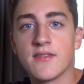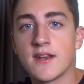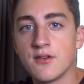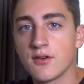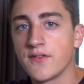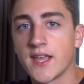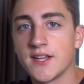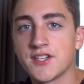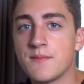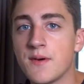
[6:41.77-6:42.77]
just
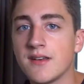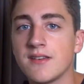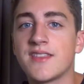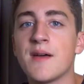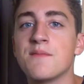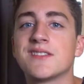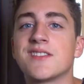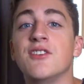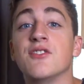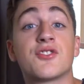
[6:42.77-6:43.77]
simply stating what was
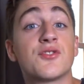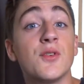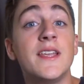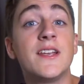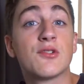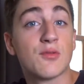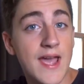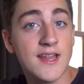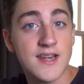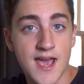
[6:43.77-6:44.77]
happening in the video
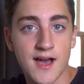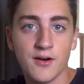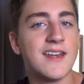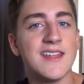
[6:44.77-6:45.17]
and nothing